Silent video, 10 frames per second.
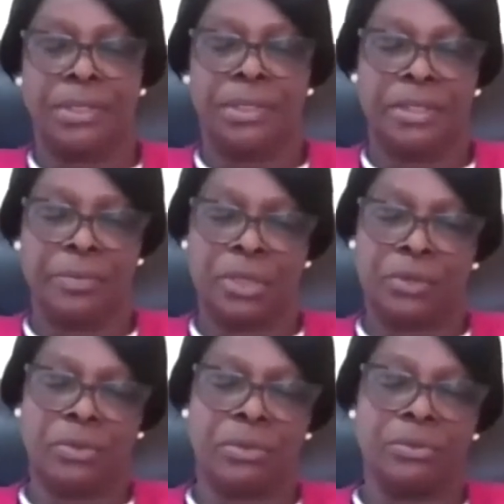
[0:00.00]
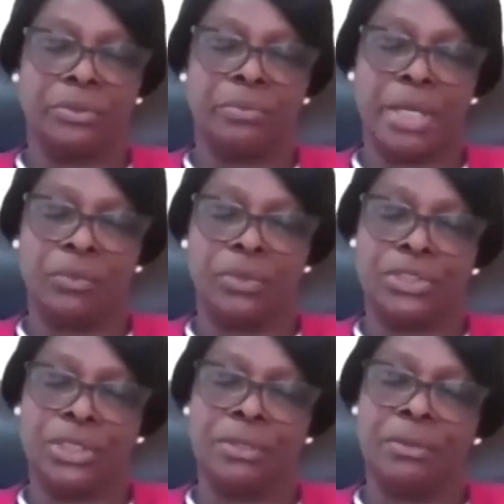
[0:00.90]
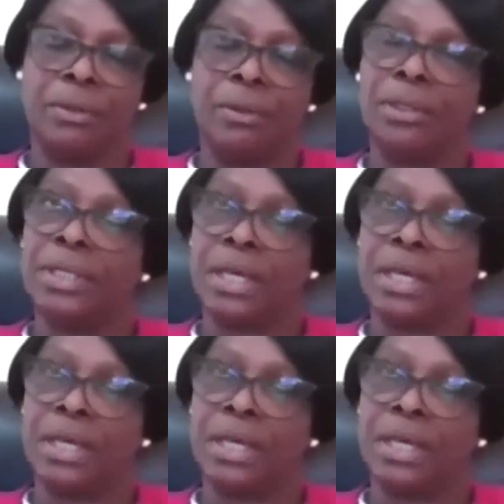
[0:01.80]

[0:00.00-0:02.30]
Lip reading: Let me conclude by wishing all